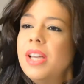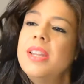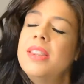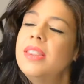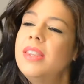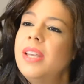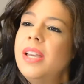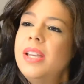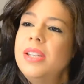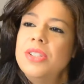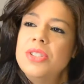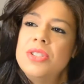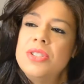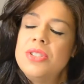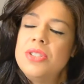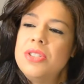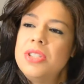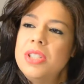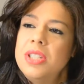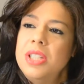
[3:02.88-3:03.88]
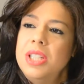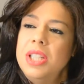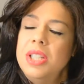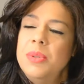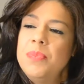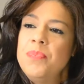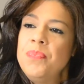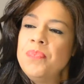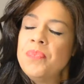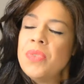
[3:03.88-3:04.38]
And then
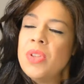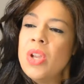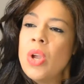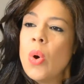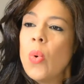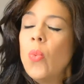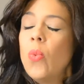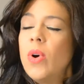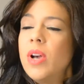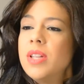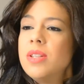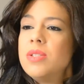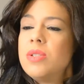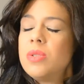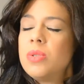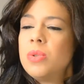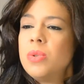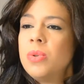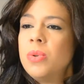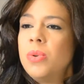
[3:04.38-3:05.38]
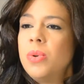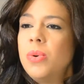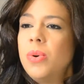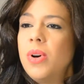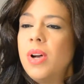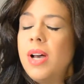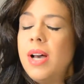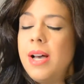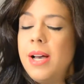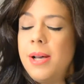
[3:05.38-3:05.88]
she went
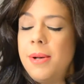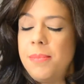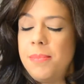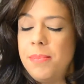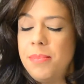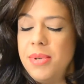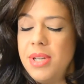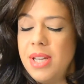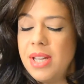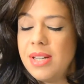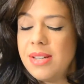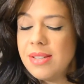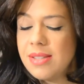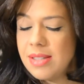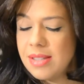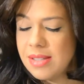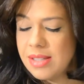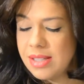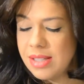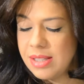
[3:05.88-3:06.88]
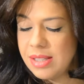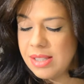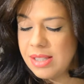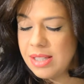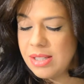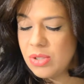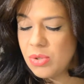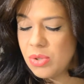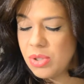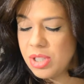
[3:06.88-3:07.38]
to be an assistant
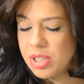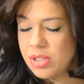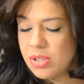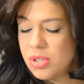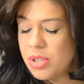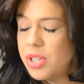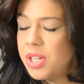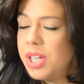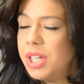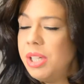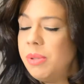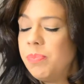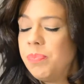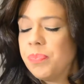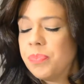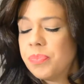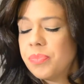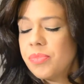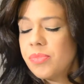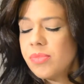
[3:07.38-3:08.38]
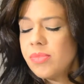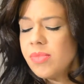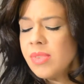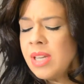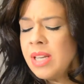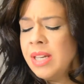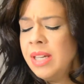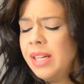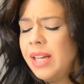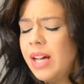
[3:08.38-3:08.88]
district attorney.
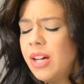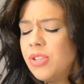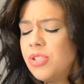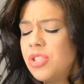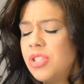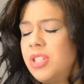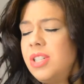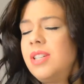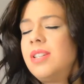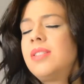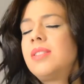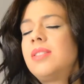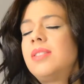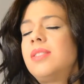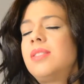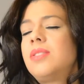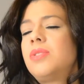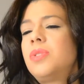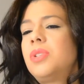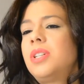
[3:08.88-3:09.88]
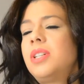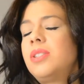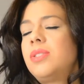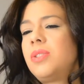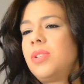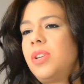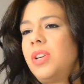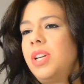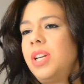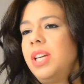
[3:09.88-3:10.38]
And now she is a district
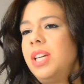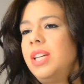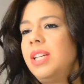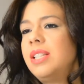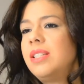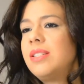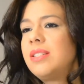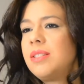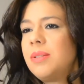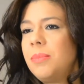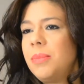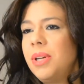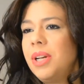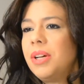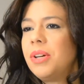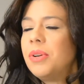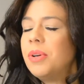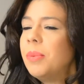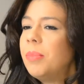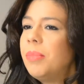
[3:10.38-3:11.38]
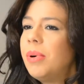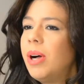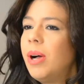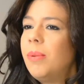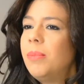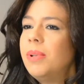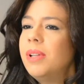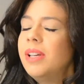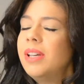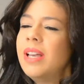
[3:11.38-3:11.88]
attorney in the Dominican
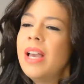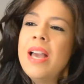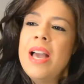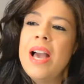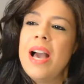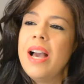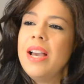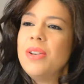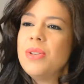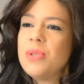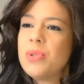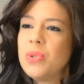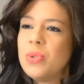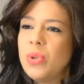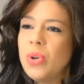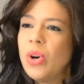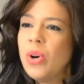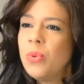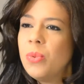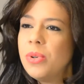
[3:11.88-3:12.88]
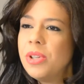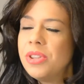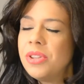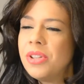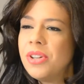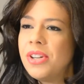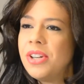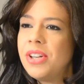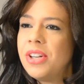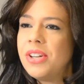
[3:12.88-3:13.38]
Republic. I used to go
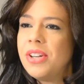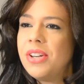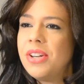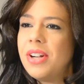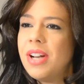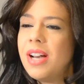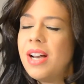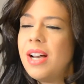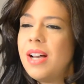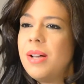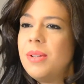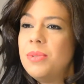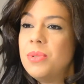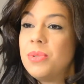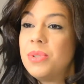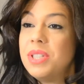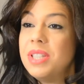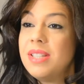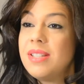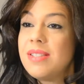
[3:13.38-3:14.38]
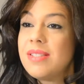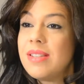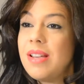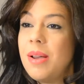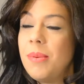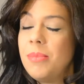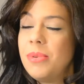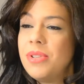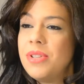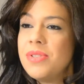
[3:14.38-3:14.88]
with her during the
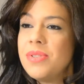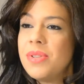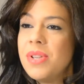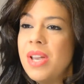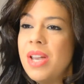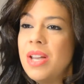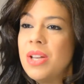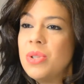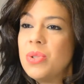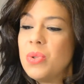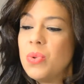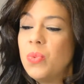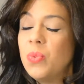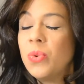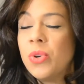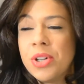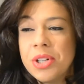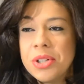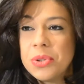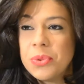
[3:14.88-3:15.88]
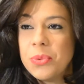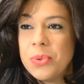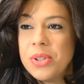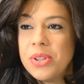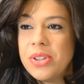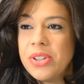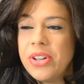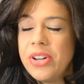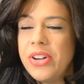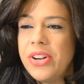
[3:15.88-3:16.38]
summers to work
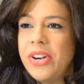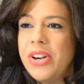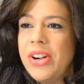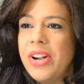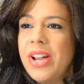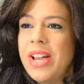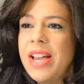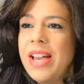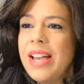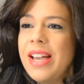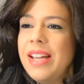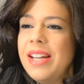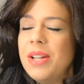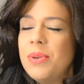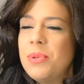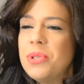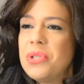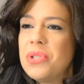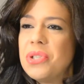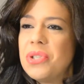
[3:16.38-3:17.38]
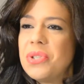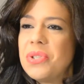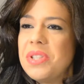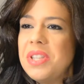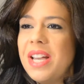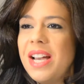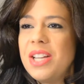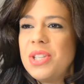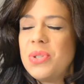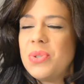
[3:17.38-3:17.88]
with her. And it was just
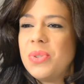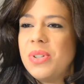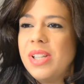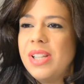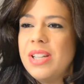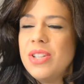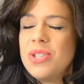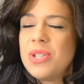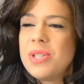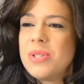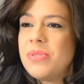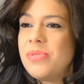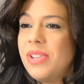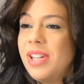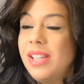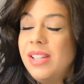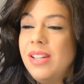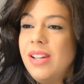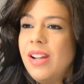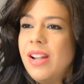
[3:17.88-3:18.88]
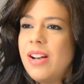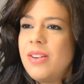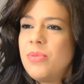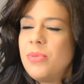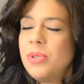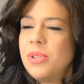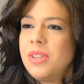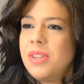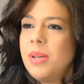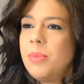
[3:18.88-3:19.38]
natural. I just fell in
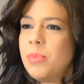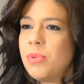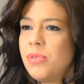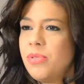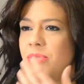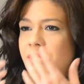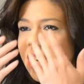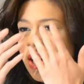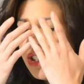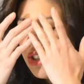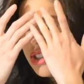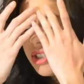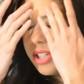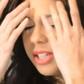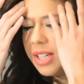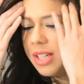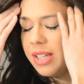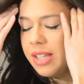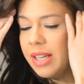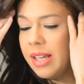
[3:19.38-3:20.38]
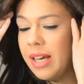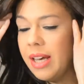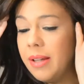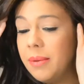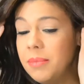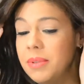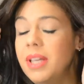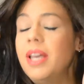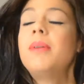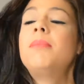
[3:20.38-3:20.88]
love with the profession
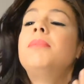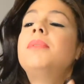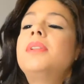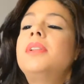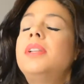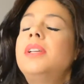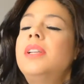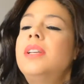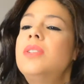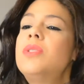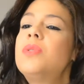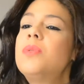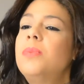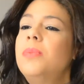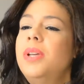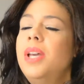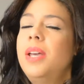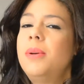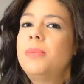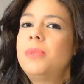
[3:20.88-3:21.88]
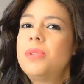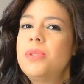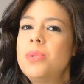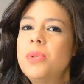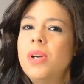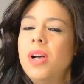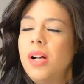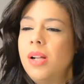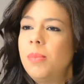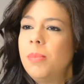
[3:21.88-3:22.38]
and the ability to be able
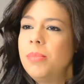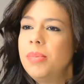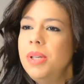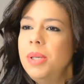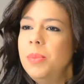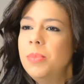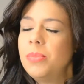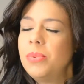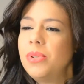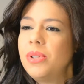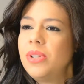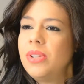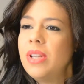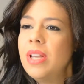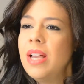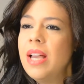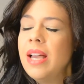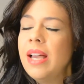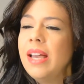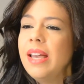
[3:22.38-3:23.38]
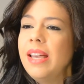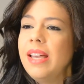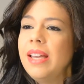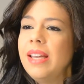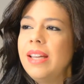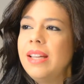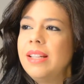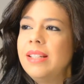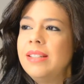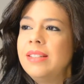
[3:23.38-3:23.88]
to help people.
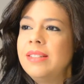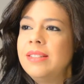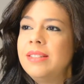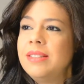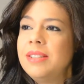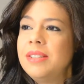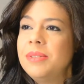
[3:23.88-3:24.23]
And